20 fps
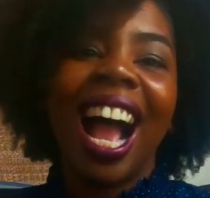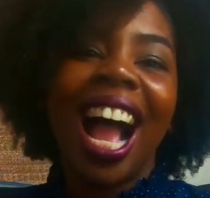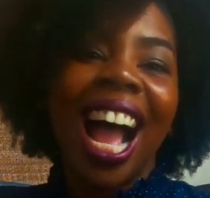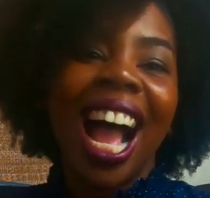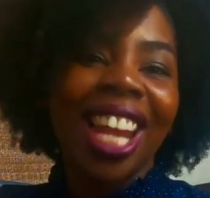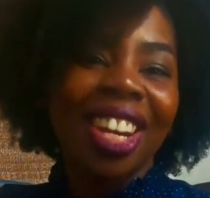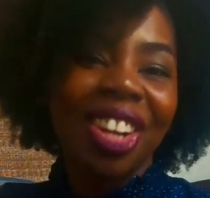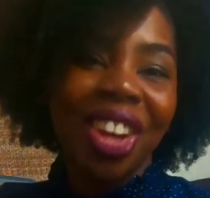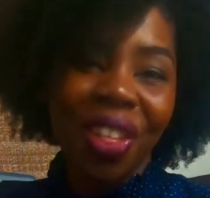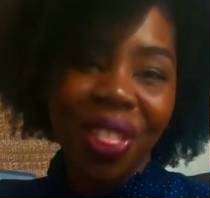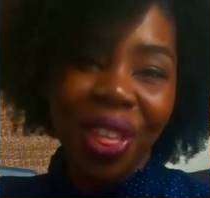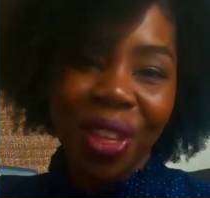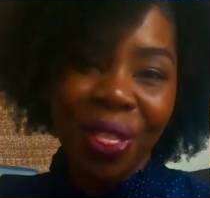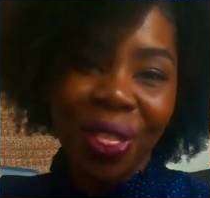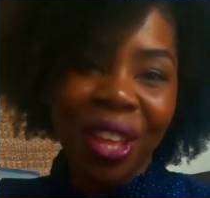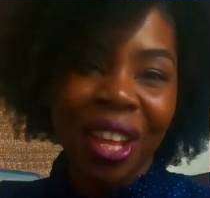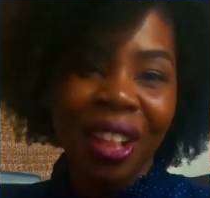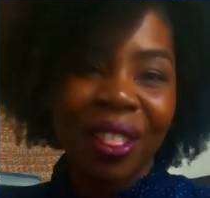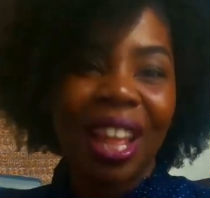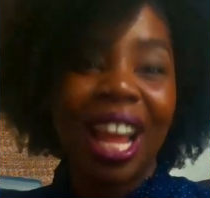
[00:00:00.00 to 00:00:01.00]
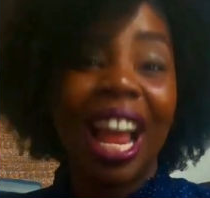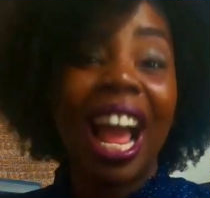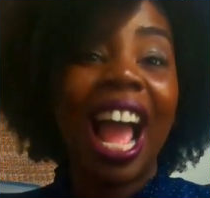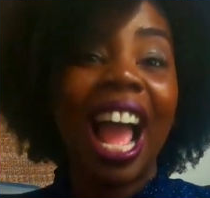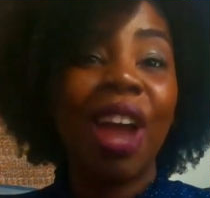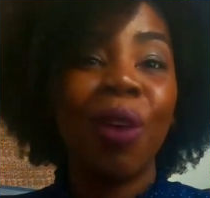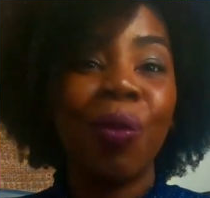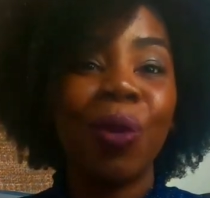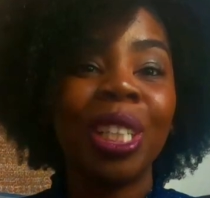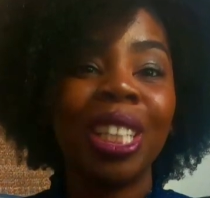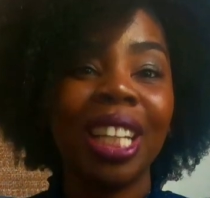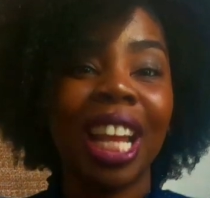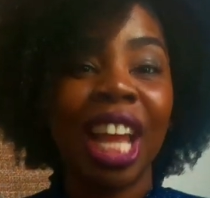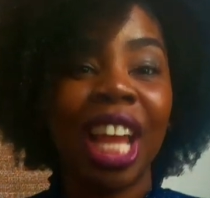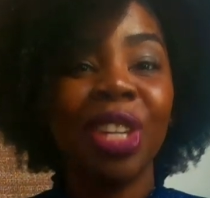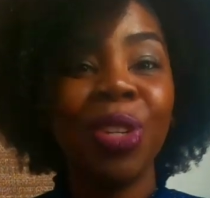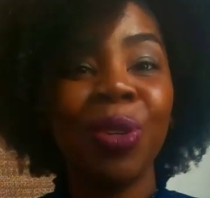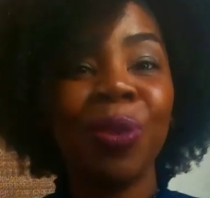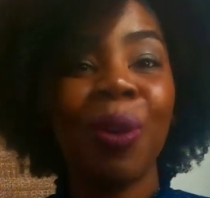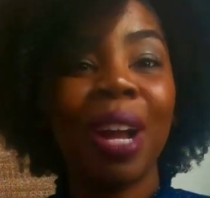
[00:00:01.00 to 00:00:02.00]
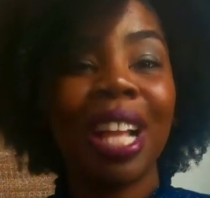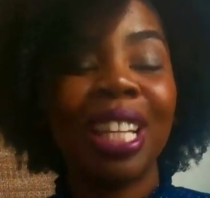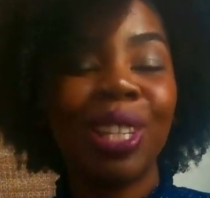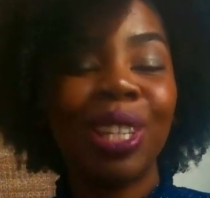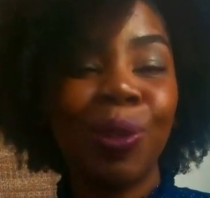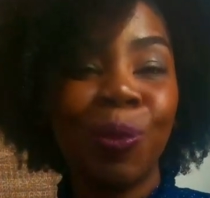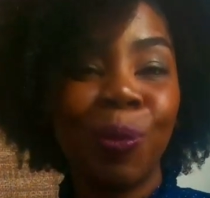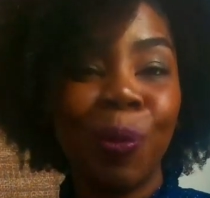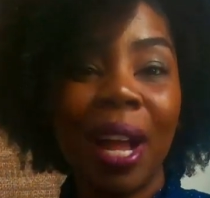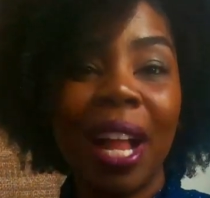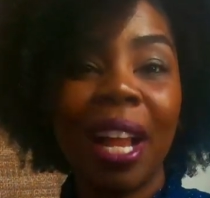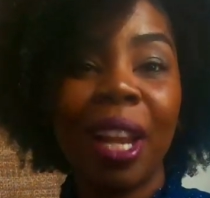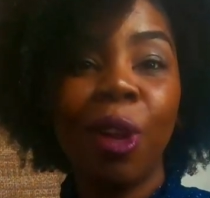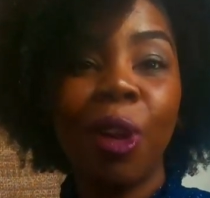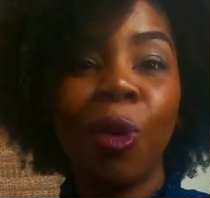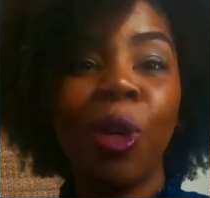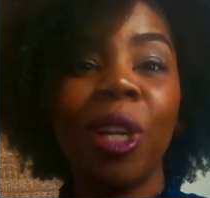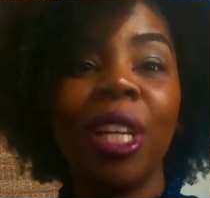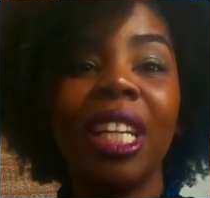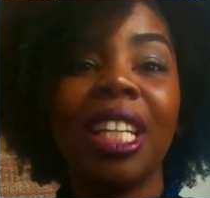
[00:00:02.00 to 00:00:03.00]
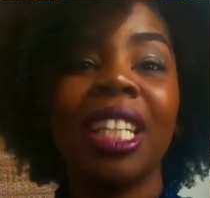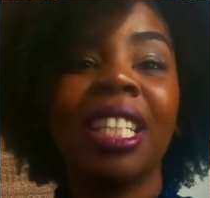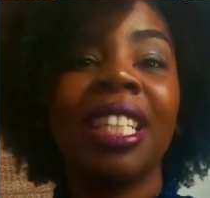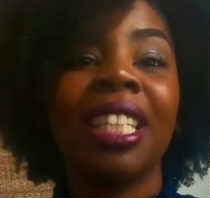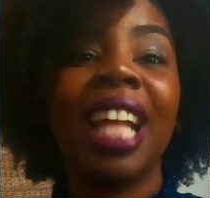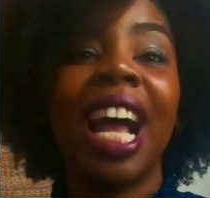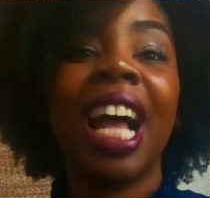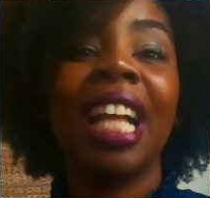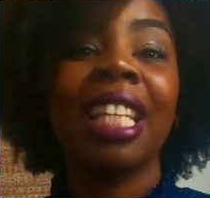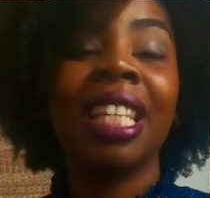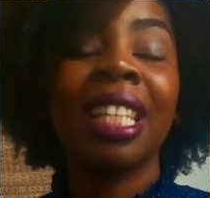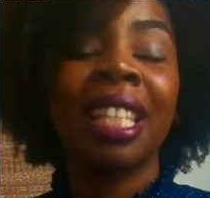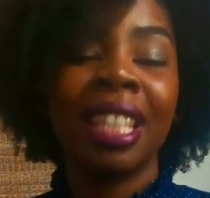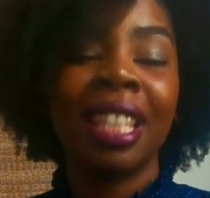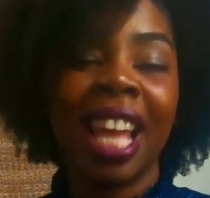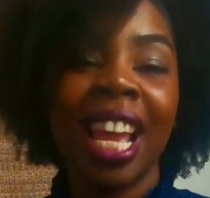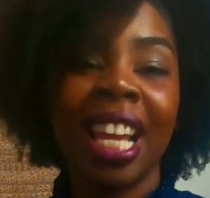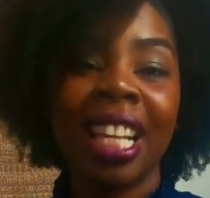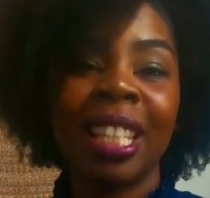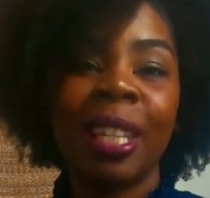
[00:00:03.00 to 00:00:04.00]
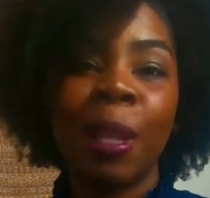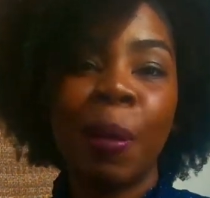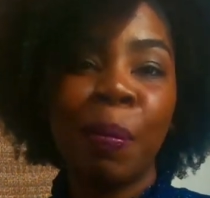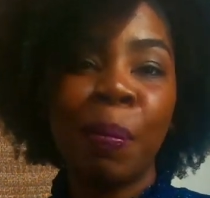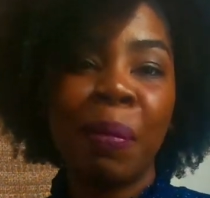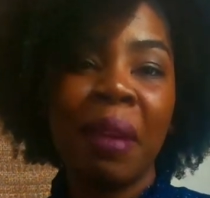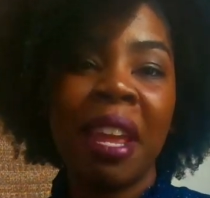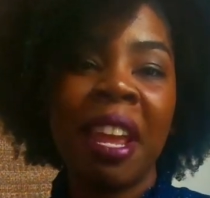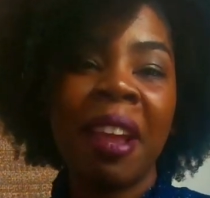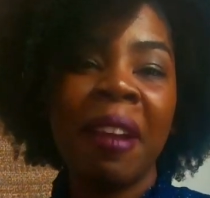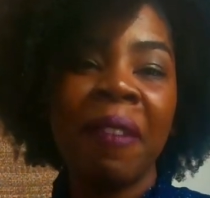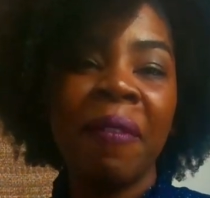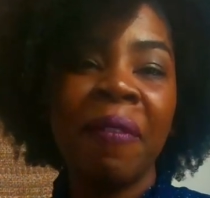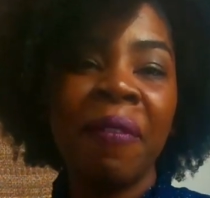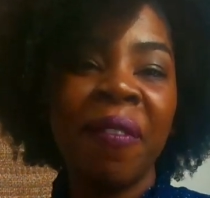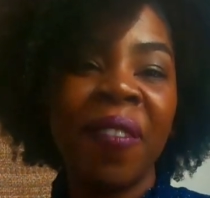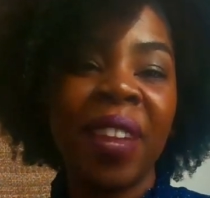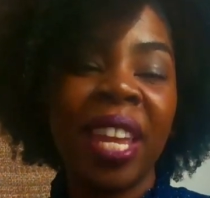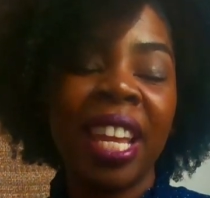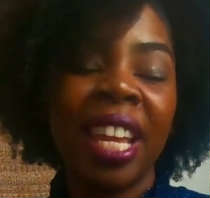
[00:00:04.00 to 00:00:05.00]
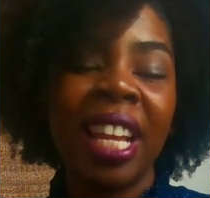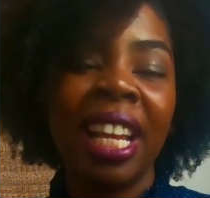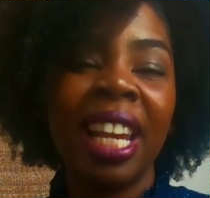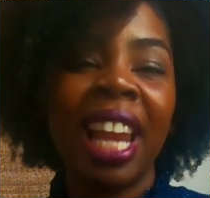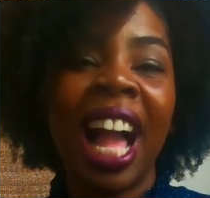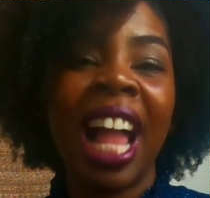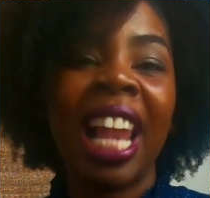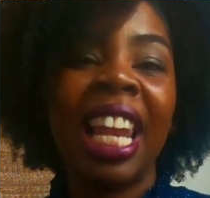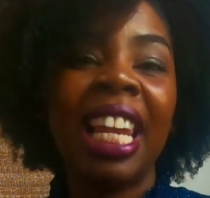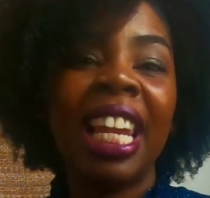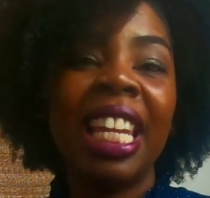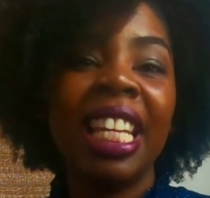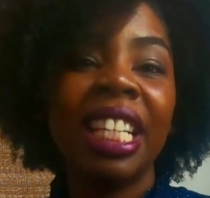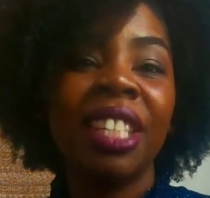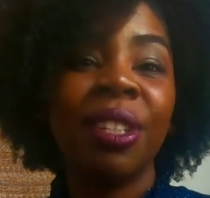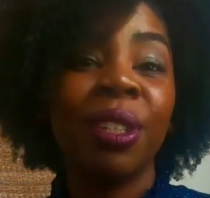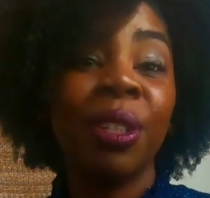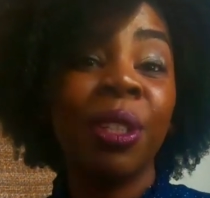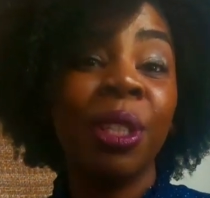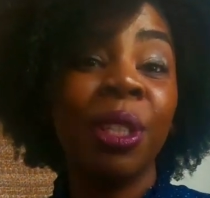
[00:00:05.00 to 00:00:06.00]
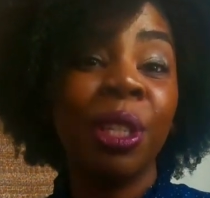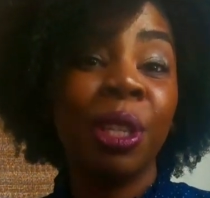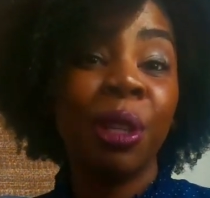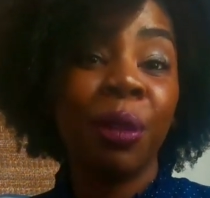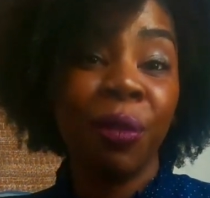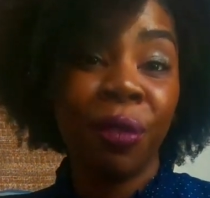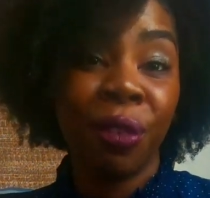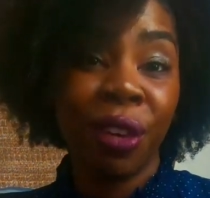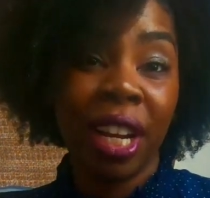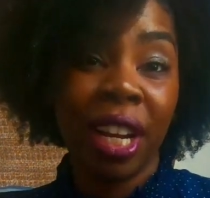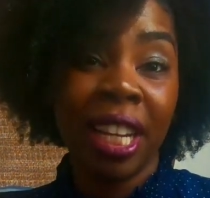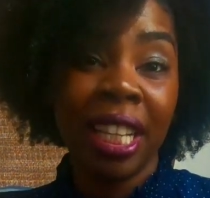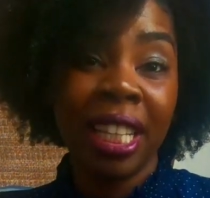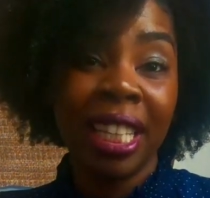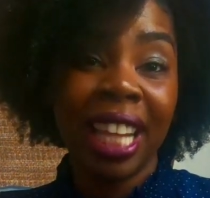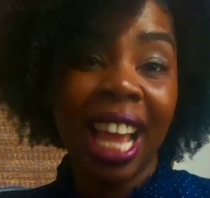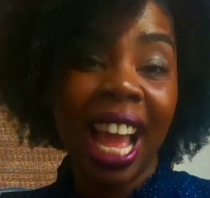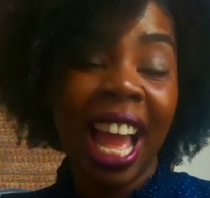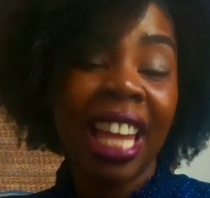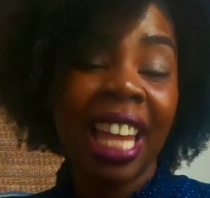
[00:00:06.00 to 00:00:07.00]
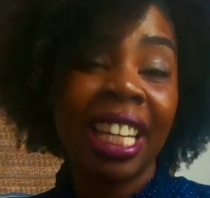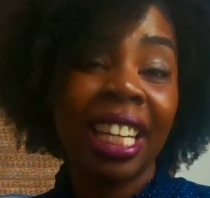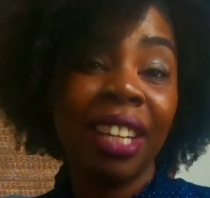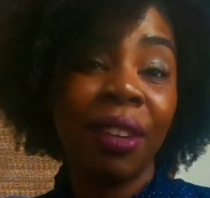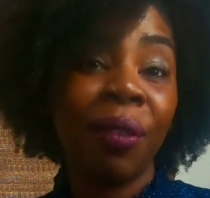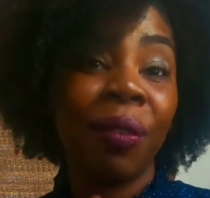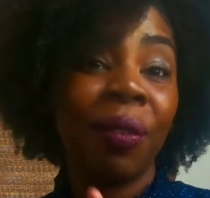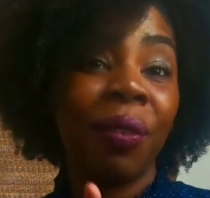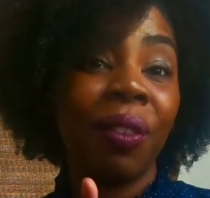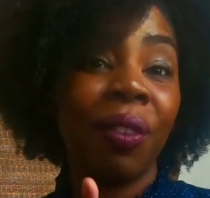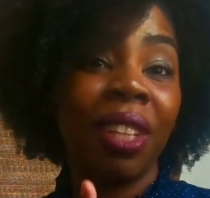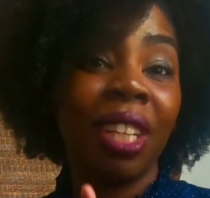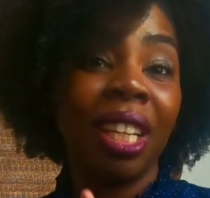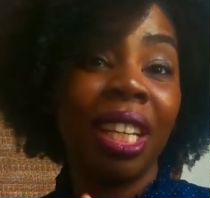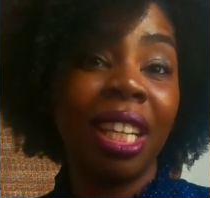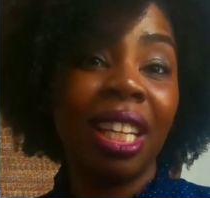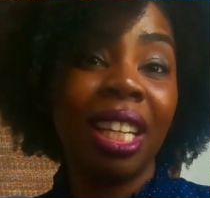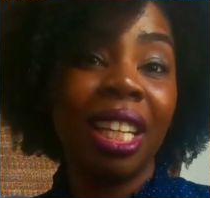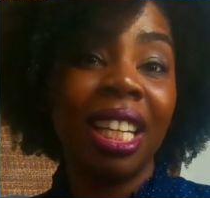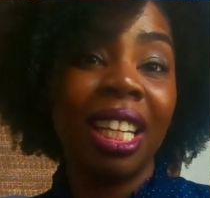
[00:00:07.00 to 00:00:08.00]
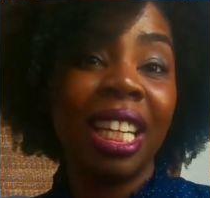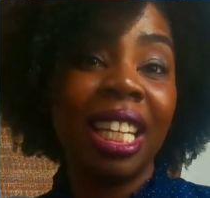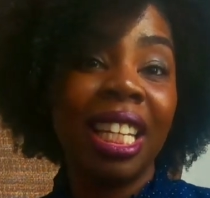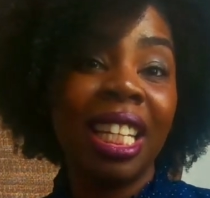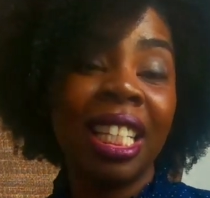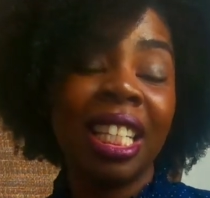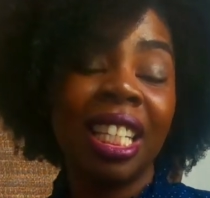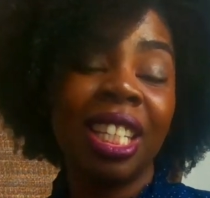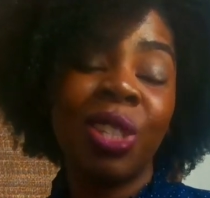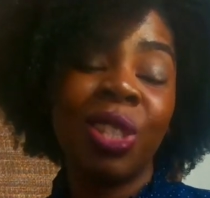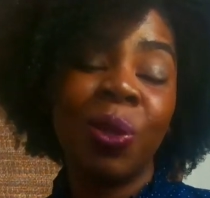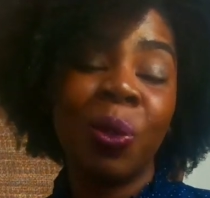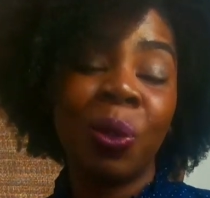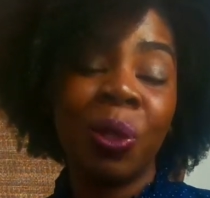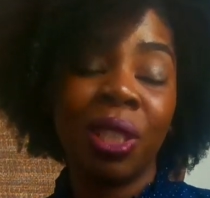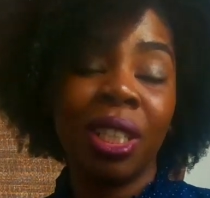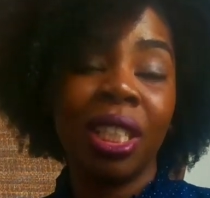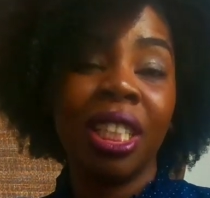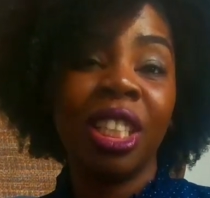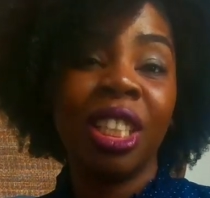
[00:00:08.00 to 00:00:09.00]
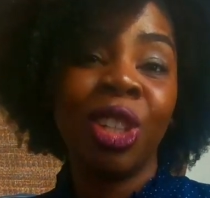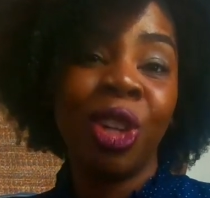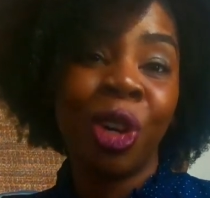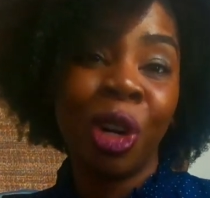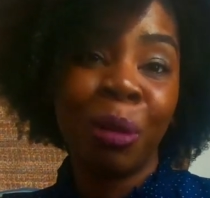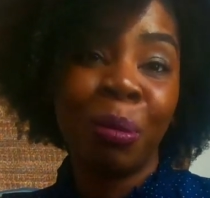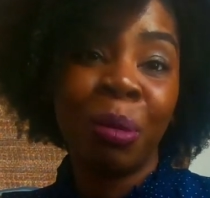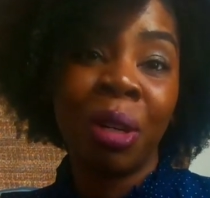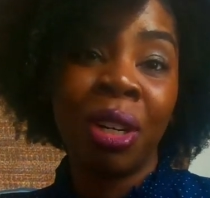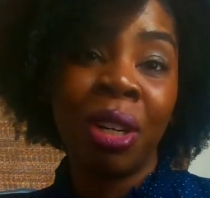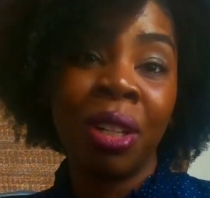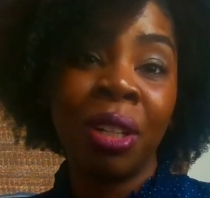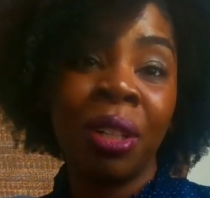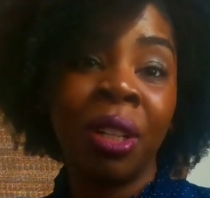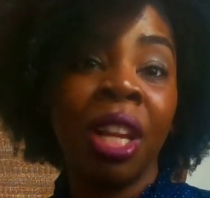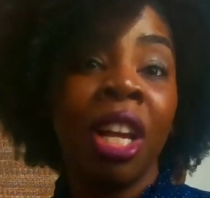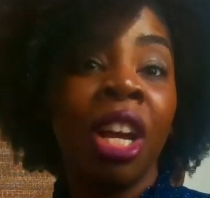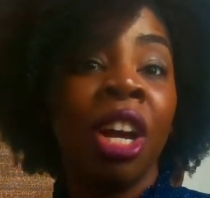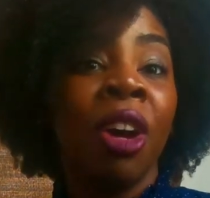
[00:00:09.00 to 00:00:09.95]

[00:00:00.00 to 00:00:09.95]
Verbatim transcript: Another thing that I wish I knew as well is that sex may feel a little different and it is totally normal.